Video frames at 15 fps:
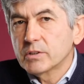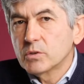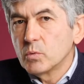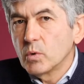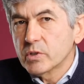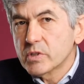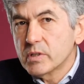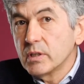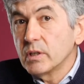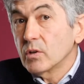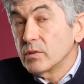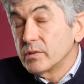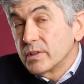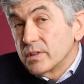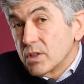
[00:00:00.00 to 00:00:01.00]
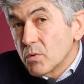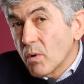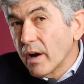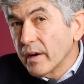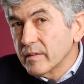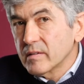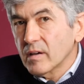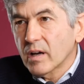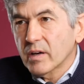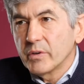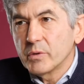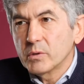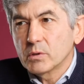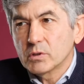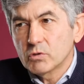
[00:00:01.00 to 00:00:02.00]
too austere. This is why I
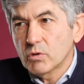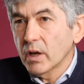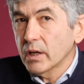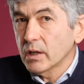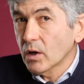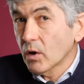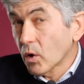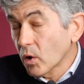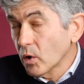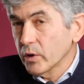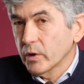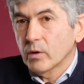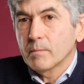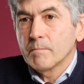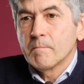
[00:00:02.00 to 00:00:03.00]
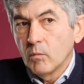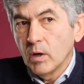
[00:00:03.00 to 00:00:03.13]
thought you could drink it earlier.